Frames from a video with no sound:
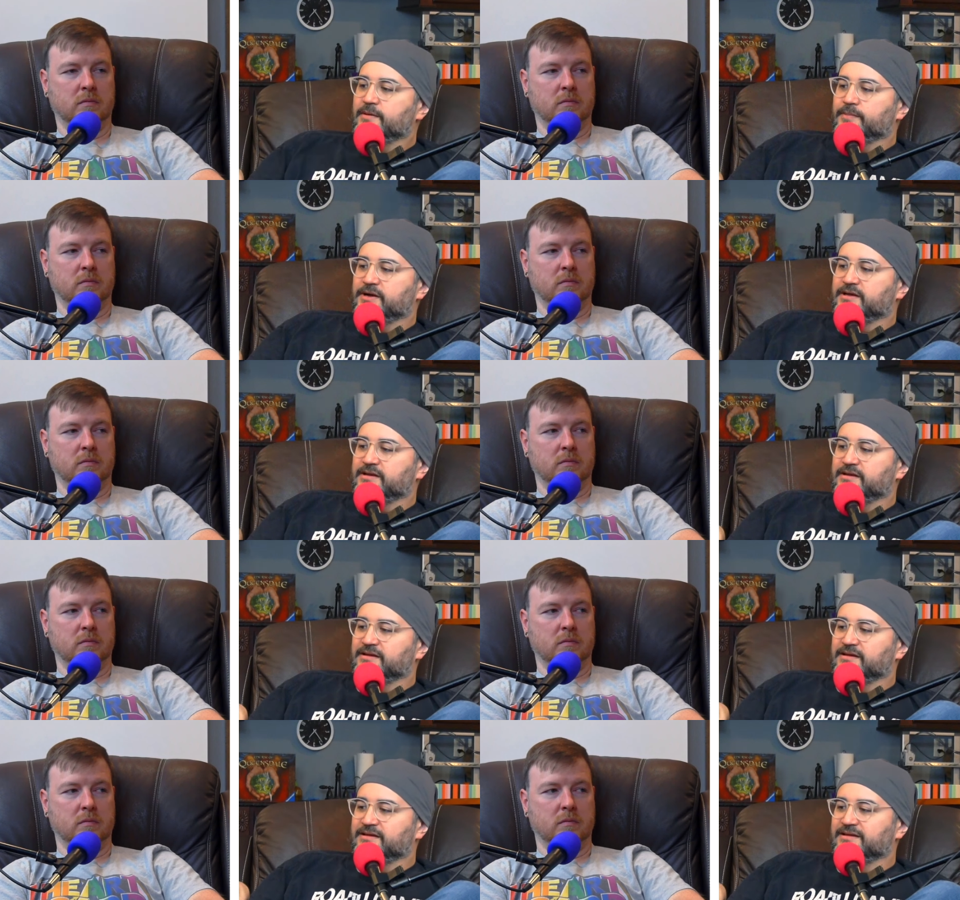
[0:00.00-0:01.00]
Speaker 1: But
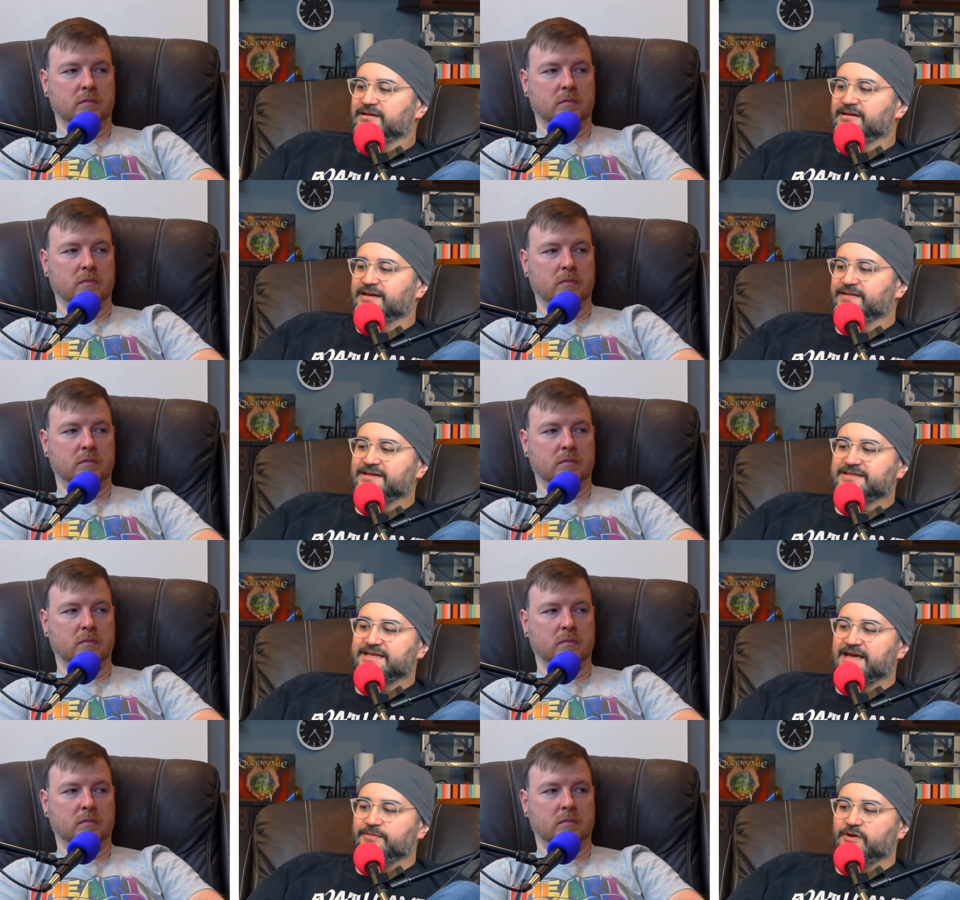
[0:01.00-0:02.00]
in this
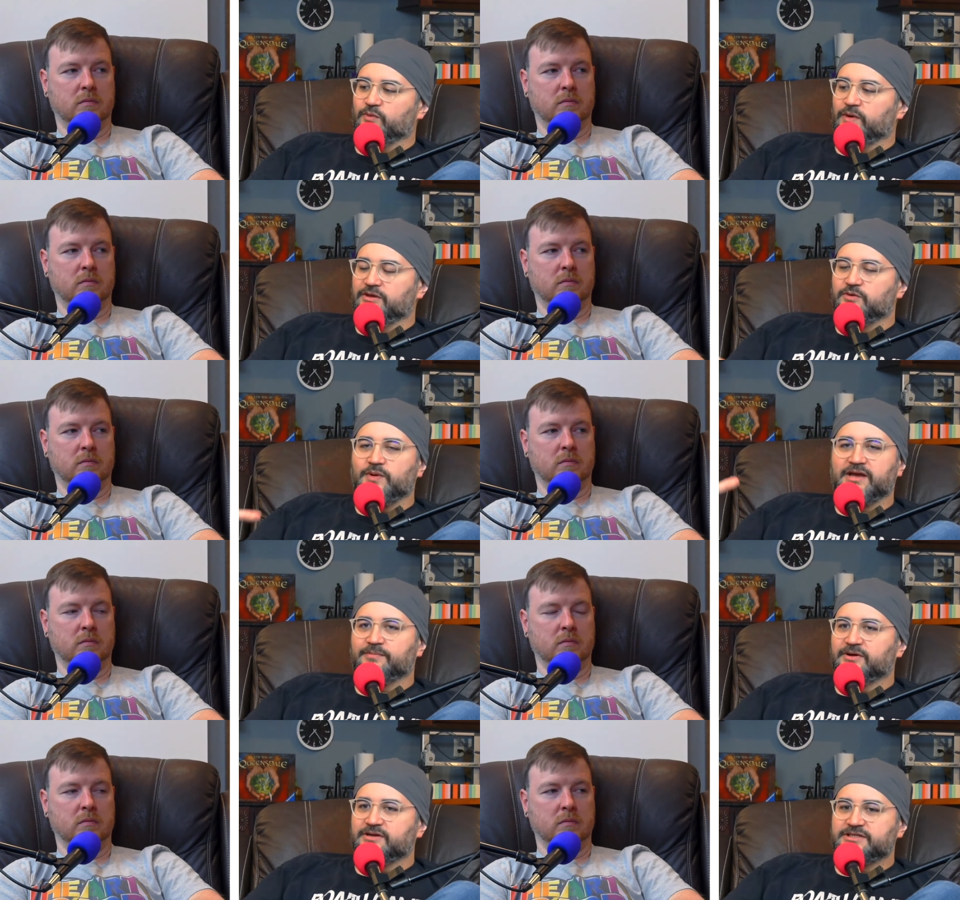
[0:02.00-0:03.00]
game, you wake
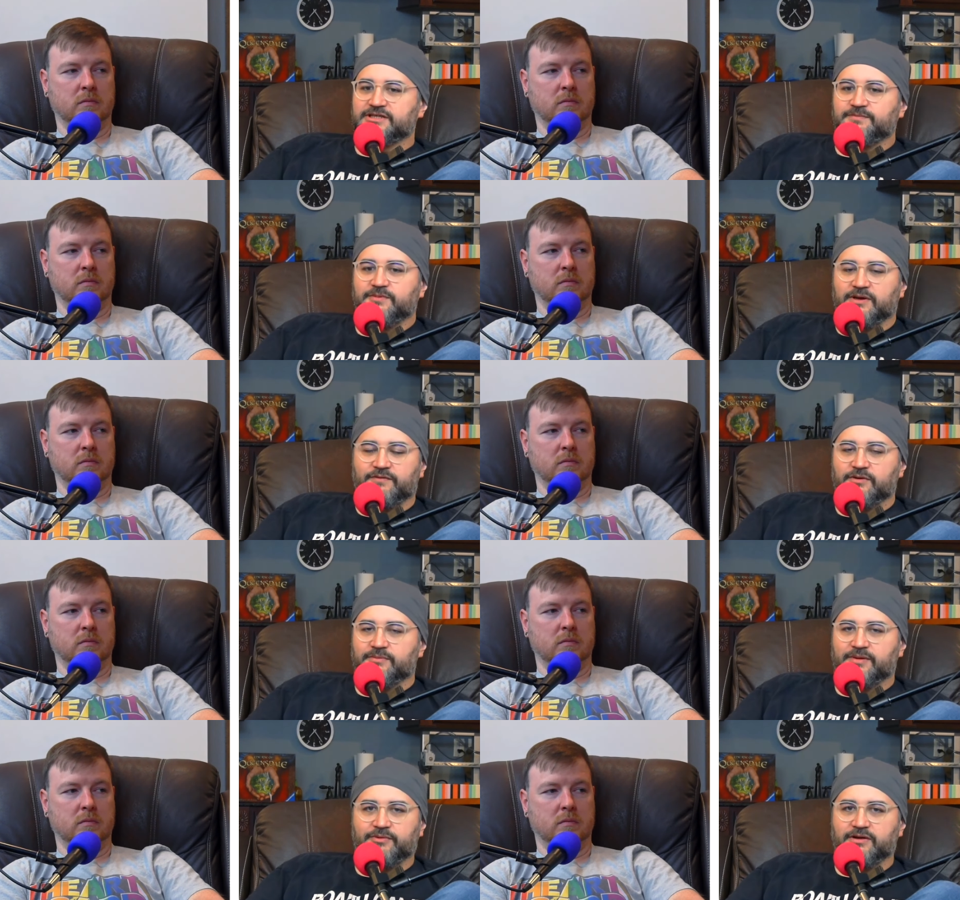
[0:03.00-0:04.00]
up on a ship. You have no
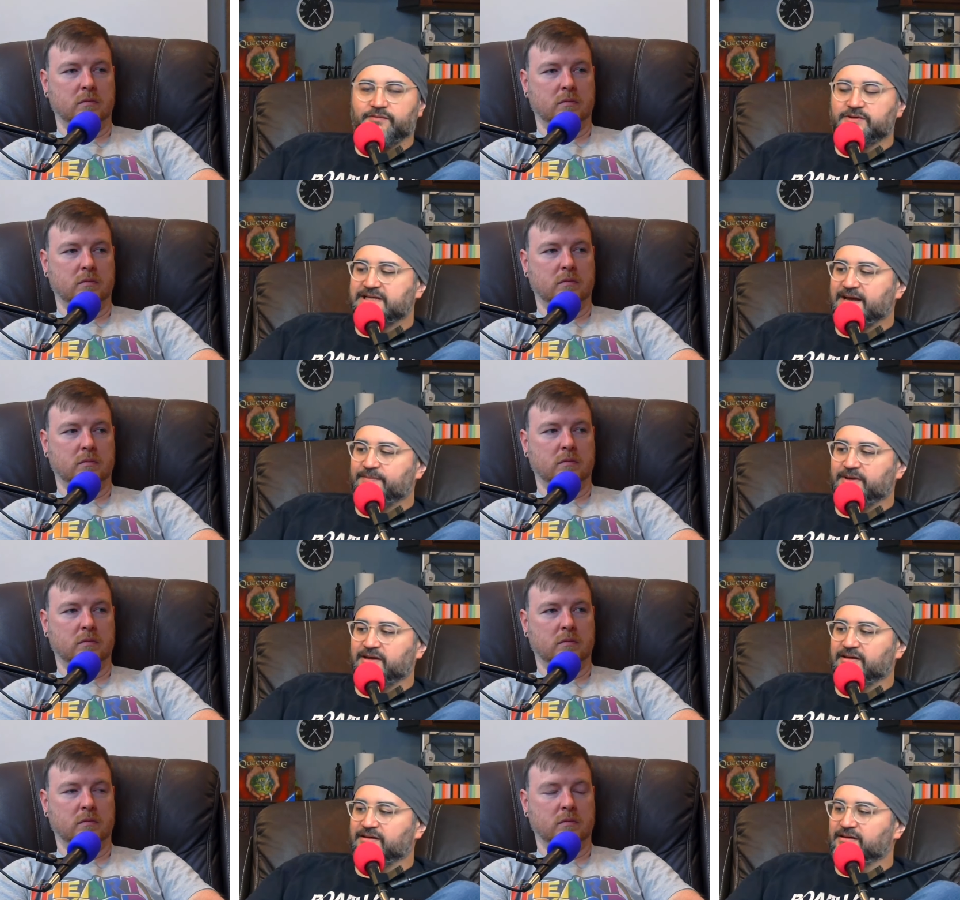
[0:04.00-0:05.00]
memory of what's happening.